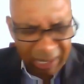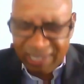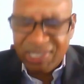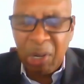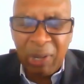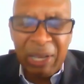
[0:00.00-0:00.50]

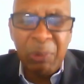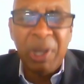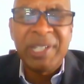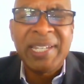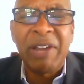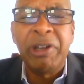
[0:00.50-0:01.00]
South
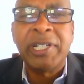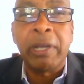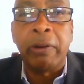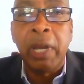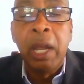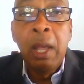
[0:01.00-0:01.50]
Leeward
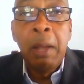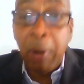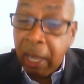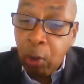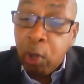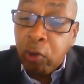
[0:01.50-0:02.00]
territory, but
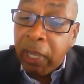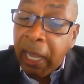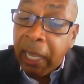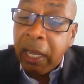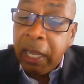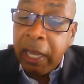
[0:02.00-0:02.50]
I know in
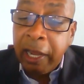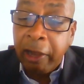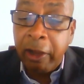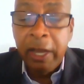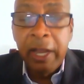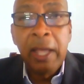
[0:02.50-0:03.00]
Grenada
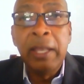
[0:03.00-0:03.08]
here,